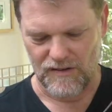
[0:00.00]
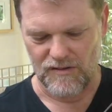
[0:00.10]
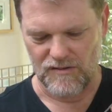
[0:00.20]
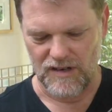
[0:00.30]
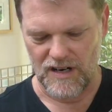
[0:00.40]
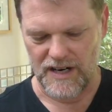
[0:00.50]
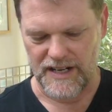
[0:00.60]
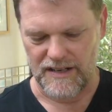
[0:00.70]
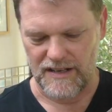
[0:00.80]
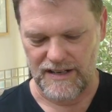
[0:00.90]

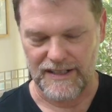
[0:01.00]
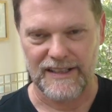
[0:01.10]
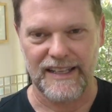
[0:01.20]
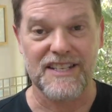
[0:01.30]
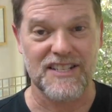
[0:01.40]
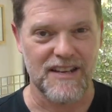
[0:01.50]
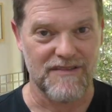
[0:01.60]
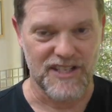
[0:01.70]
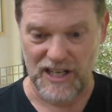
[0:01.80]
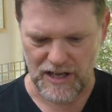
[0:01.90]
Alrighty, let's
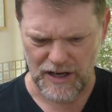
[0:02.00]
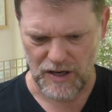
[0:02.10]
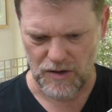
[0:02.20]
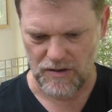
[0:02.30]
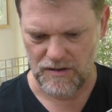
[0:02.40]
give this a go.